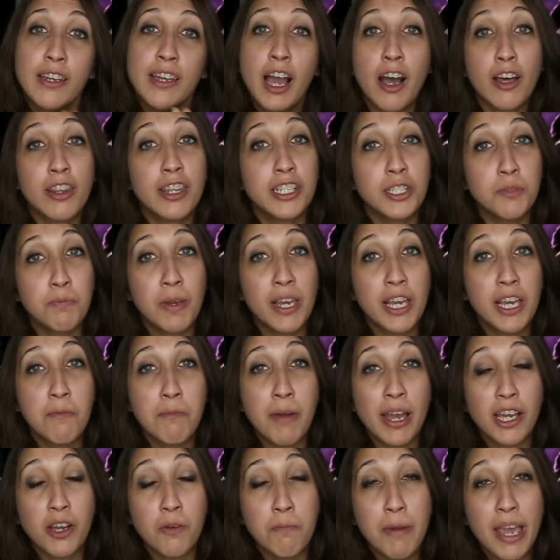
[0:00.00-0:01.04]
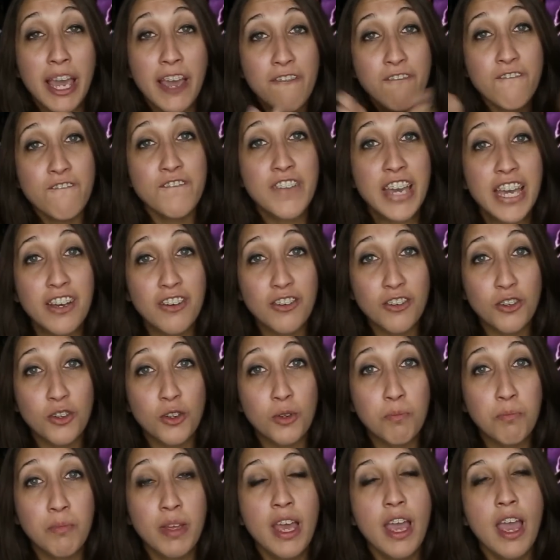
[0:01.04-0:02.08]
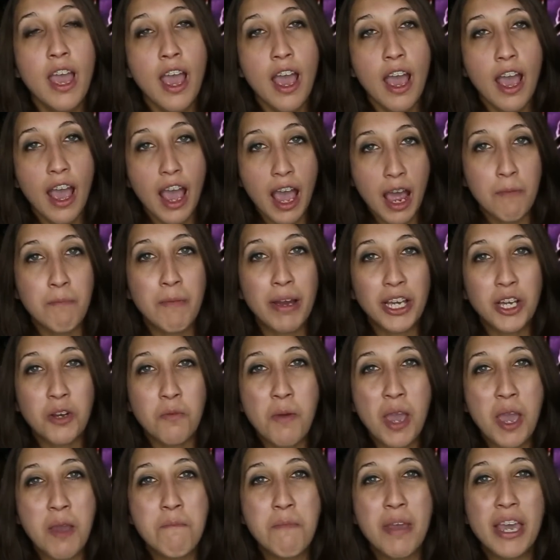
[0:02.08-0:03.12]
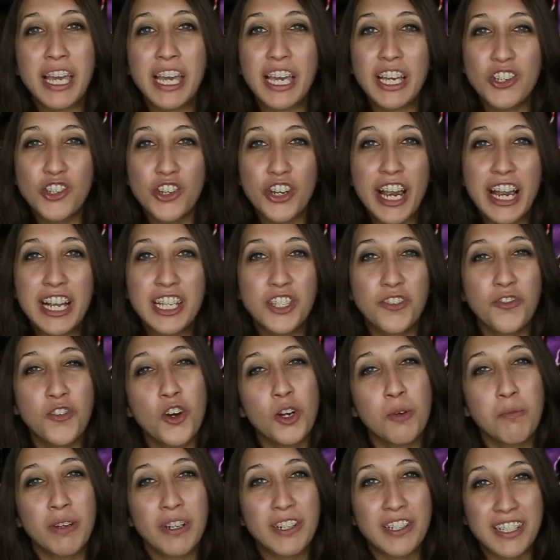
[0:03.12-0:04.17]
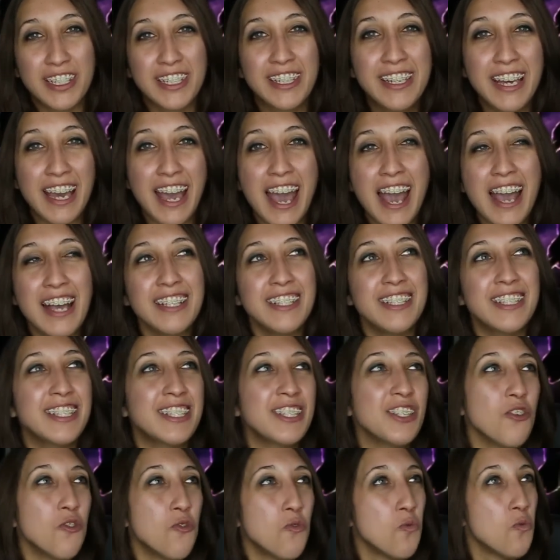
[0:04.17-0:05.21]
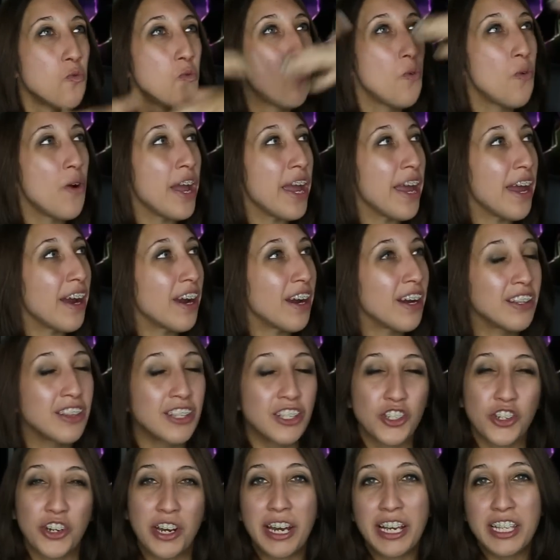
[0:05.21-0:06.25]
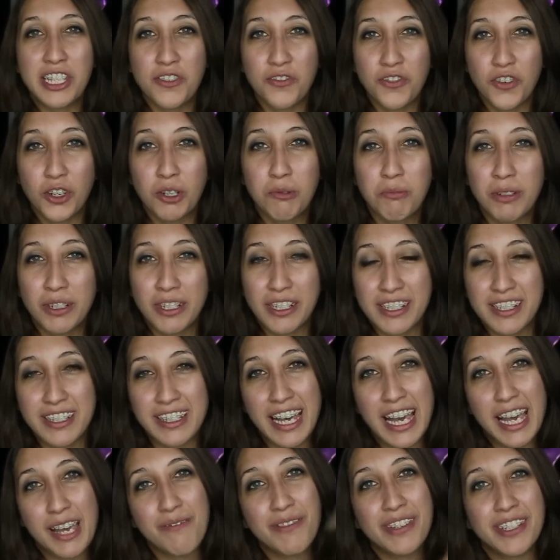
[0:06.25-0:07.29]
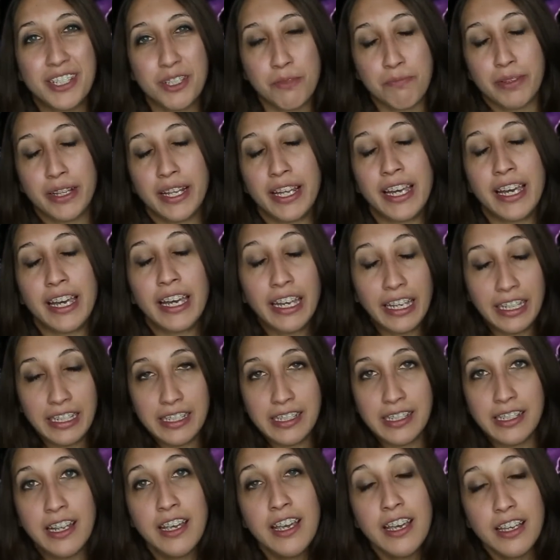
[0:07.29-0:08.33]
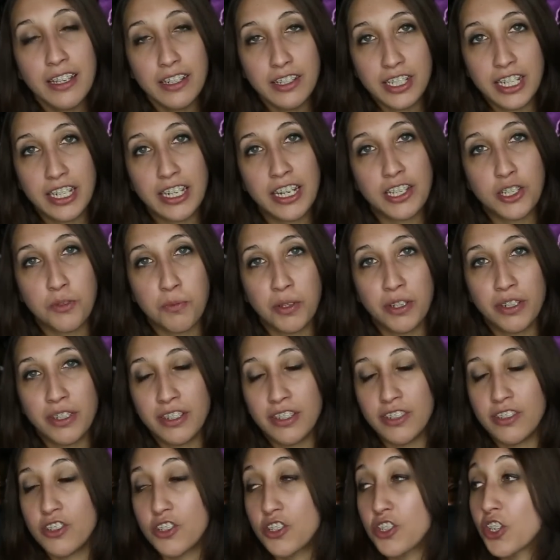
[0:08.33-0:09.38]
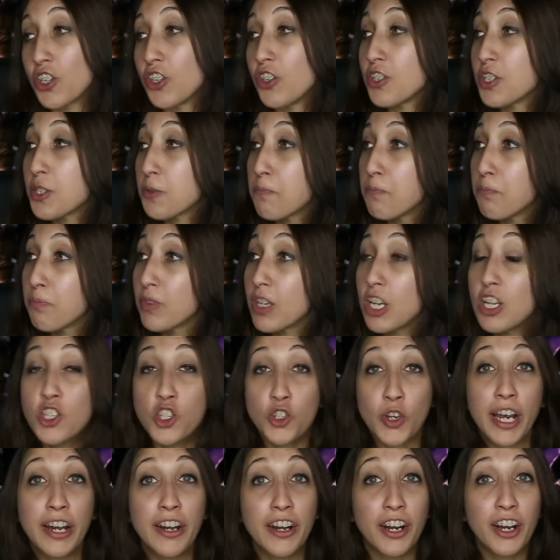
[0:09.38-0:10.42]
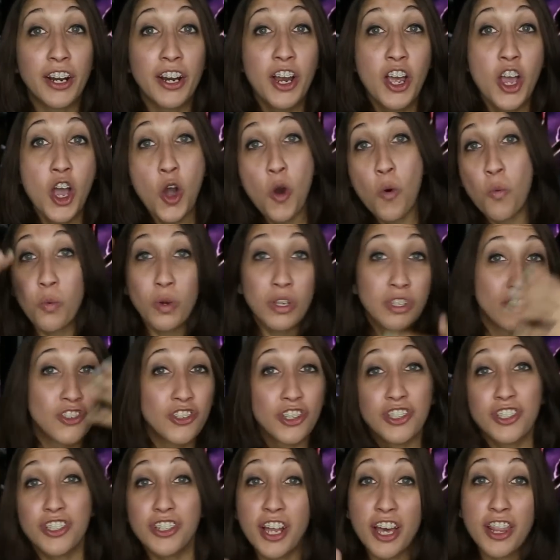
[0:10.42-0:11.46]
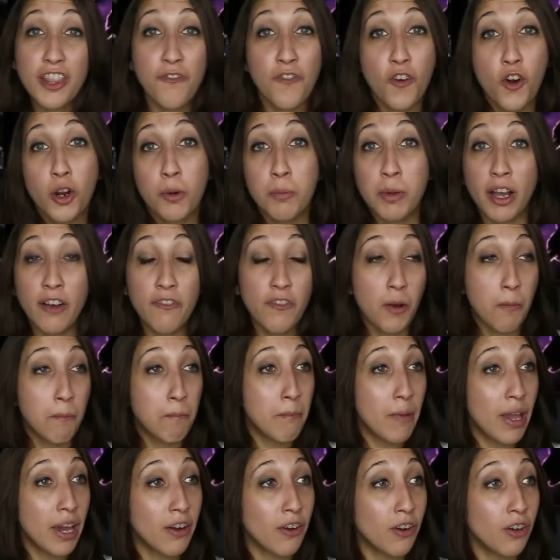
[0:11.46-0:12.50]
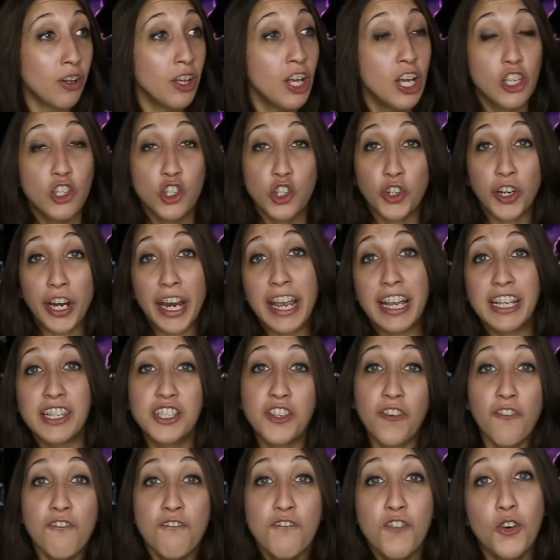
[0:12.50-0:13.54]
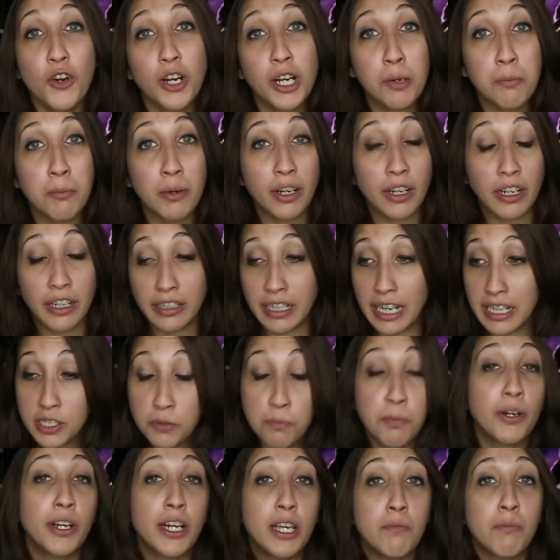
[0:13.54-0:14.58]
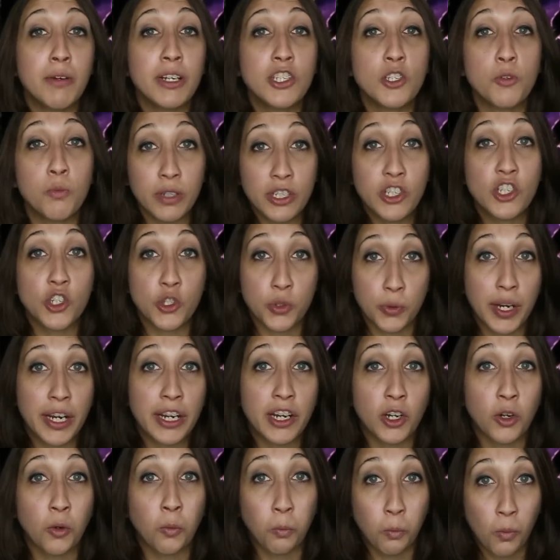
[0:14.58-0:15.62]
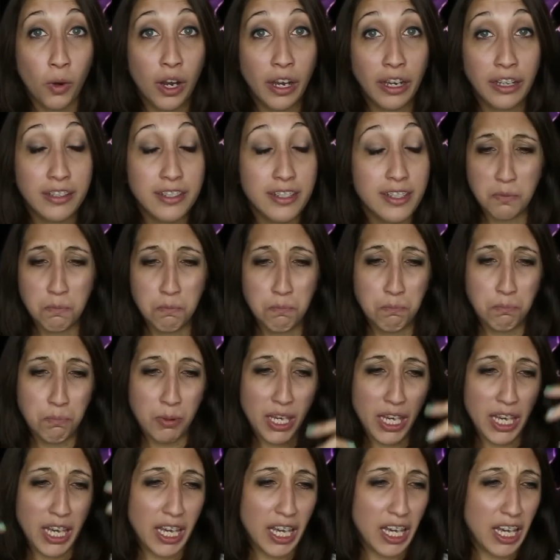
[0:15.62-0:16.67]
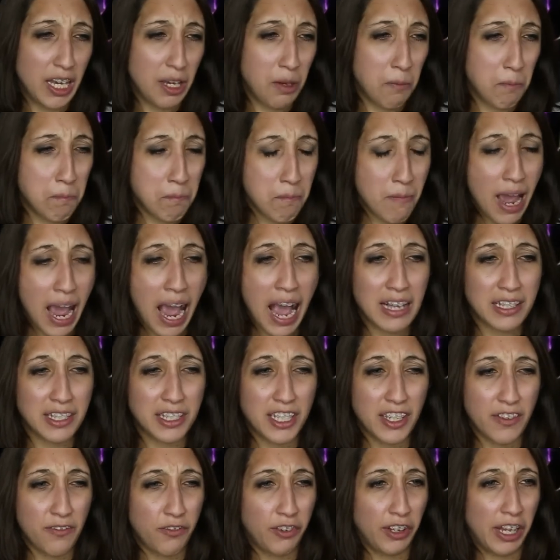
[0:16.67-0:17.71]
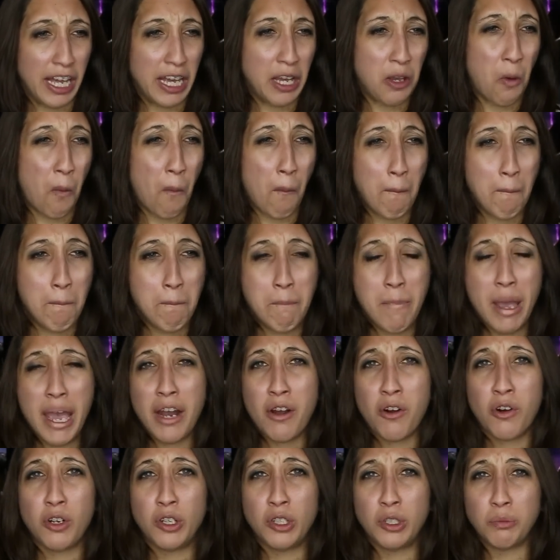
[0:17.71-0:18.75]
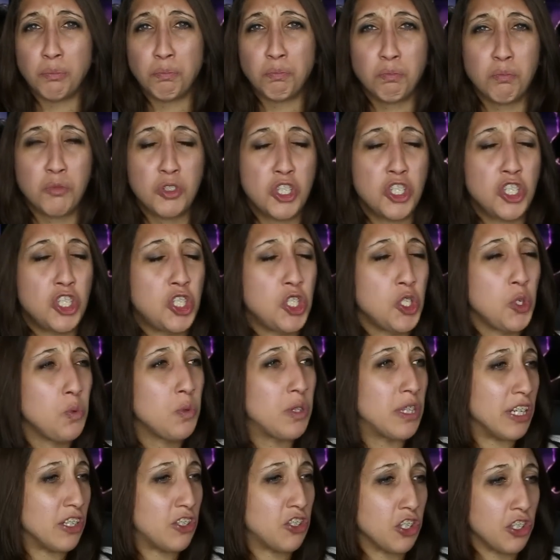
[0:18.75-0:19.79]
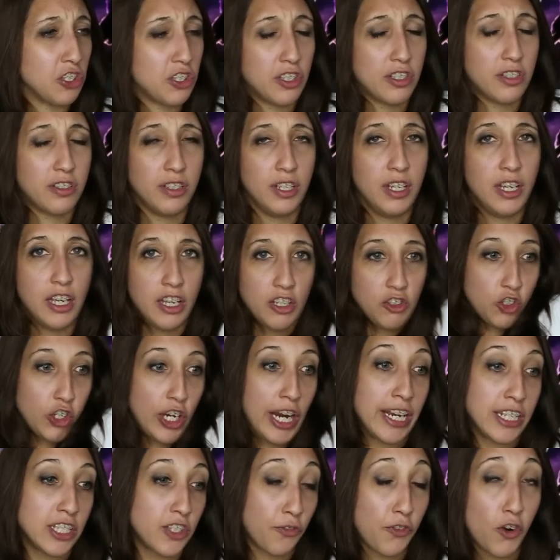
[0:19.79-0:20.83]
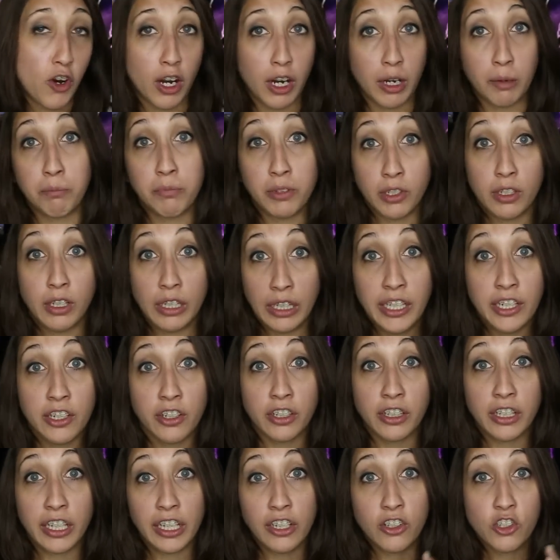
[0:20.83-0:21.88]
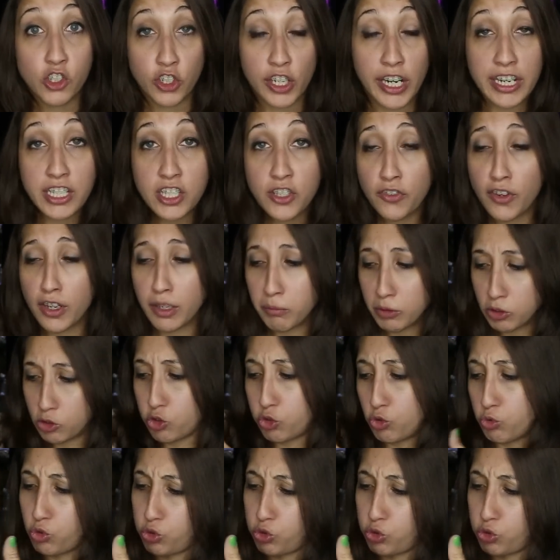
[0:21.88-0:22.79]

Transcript: Now, this being a Michael Bay film, and Michael Bay making Transformers, guess where the Transformers came into play in Teenage Mutant Ninja Turtles? Shredder was just another form of a metal transformer. That's pretty much what Shredder was. Big, massive, like, metal suit that just transformed, literally transformed.